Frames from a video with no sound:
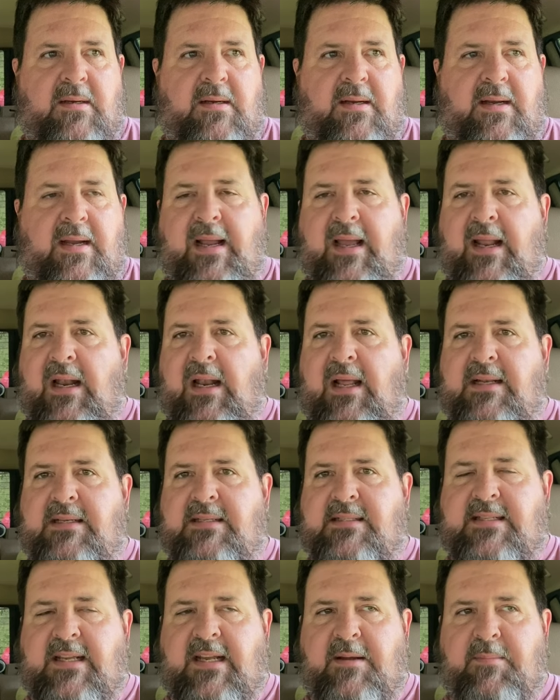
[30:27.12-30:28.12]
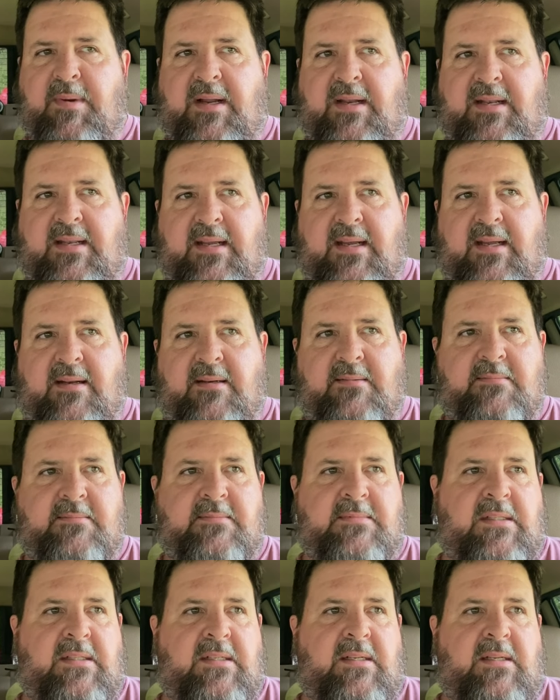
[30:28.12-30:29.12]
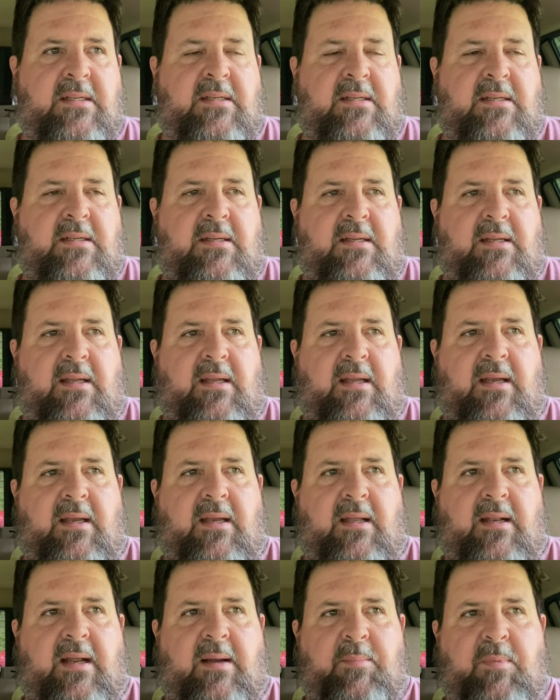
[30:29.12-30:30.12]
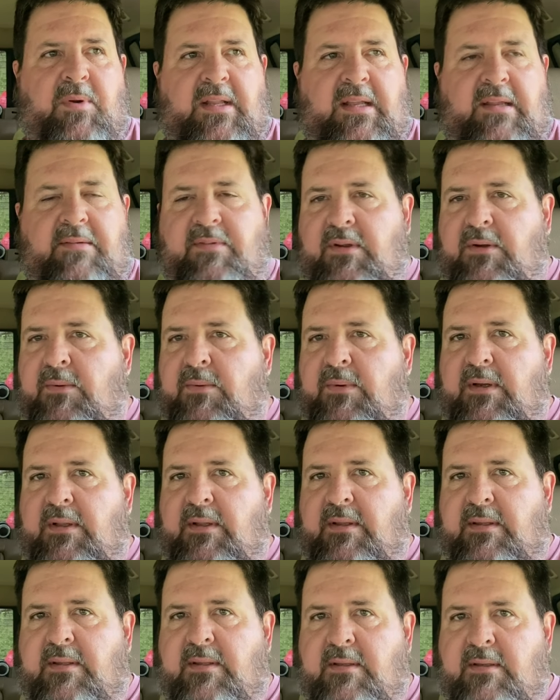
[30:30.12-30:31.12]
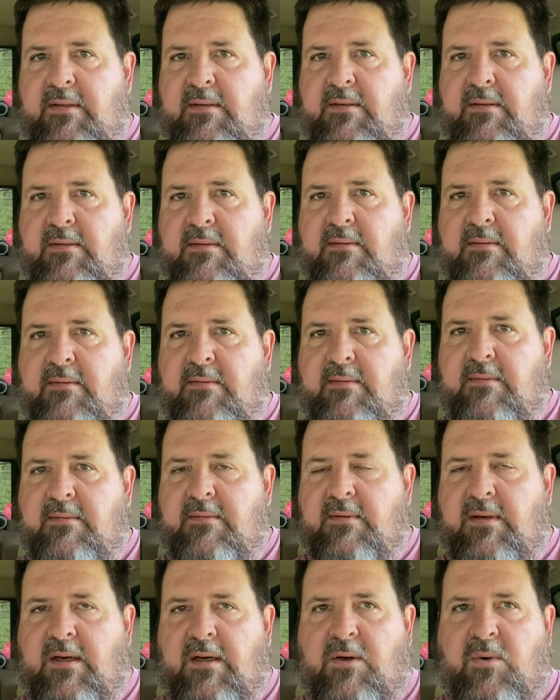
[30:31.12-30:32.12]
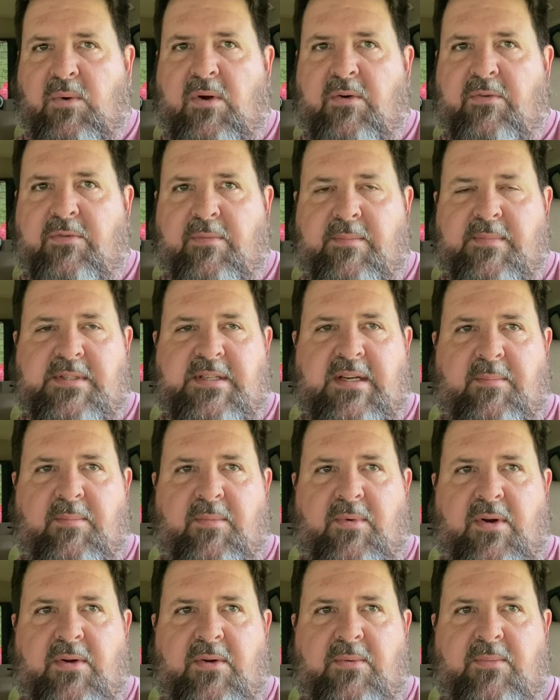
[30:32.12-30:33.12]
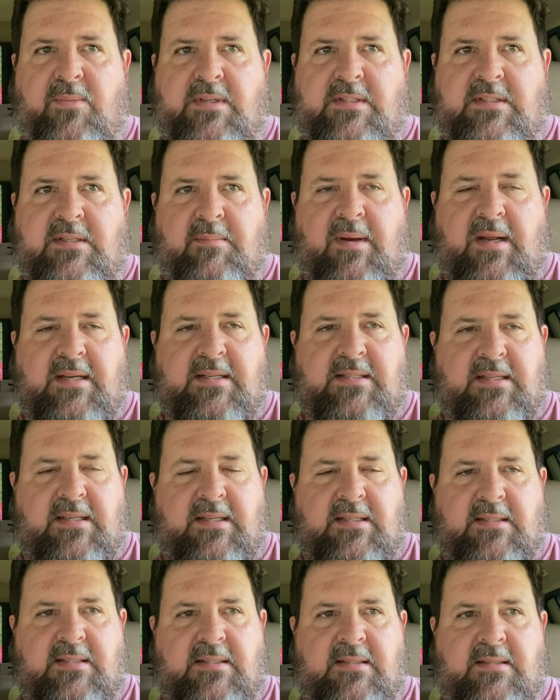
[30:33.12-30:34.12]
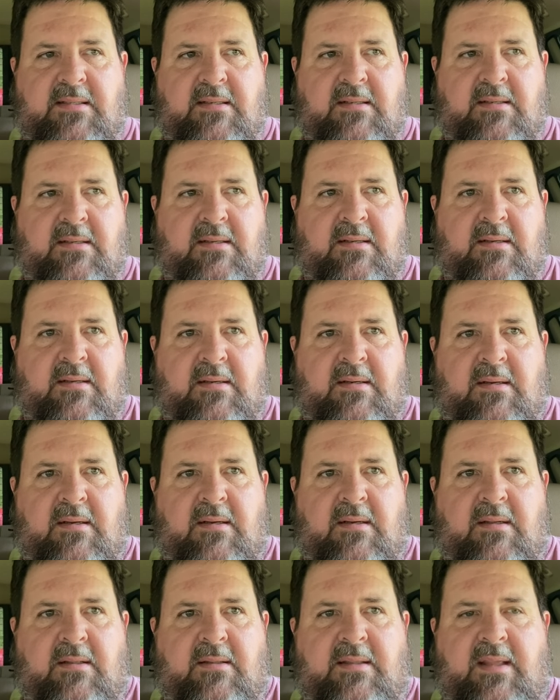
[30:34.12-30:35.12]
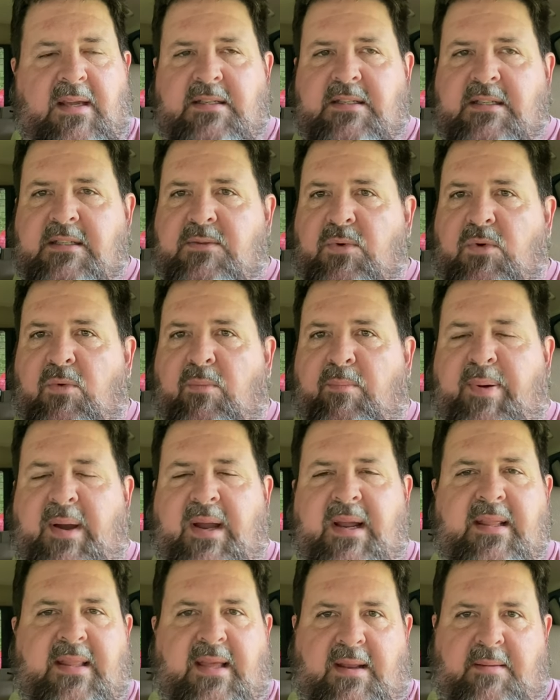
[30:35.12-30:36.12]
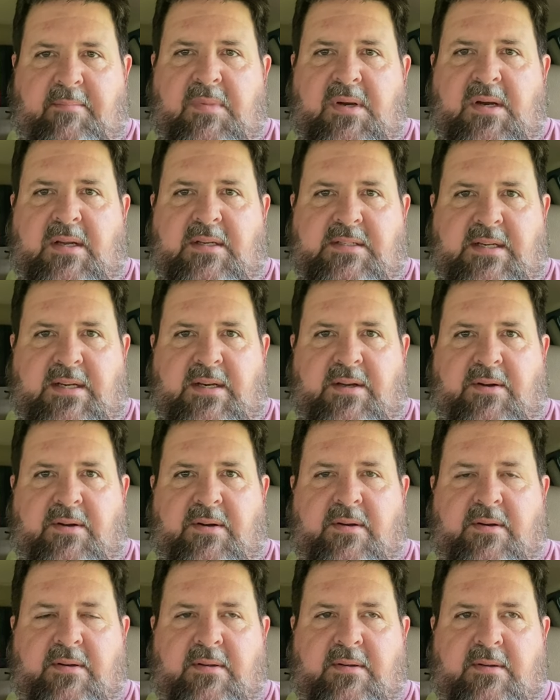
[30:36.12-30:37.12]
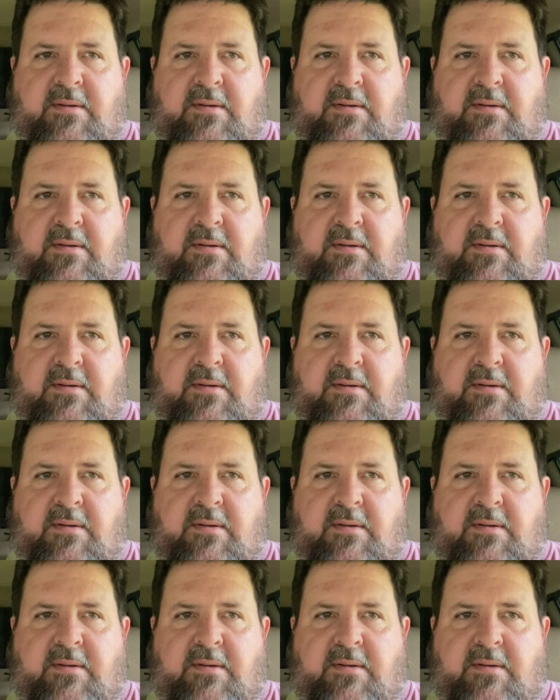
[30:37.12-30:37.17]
I got a lot to say about that. And I'm going to leave you with a quote from Jim Rohn. When somebody says, they just won't pay that much here.